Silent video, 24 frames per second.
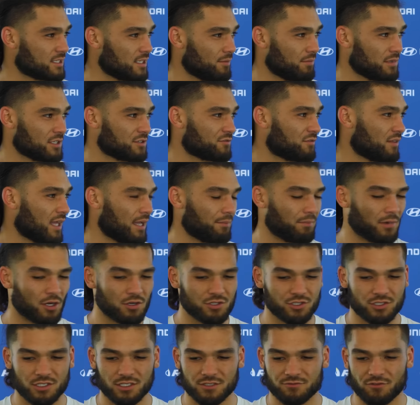some of these flight
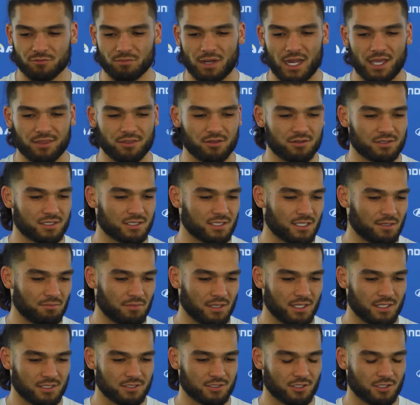motions, for Matthew to see me.